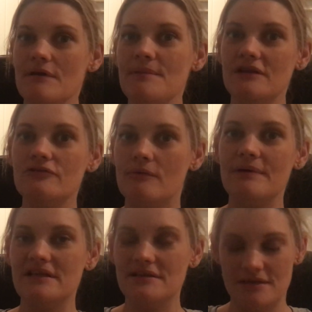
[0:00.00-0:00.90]
big
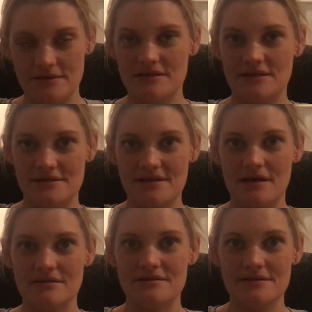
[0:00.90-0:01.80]
topic to
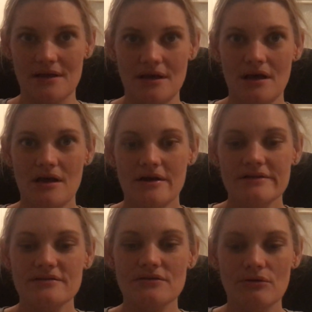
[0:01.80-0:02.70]
discuss.
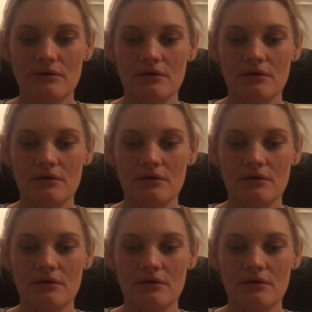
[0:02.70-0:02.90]
So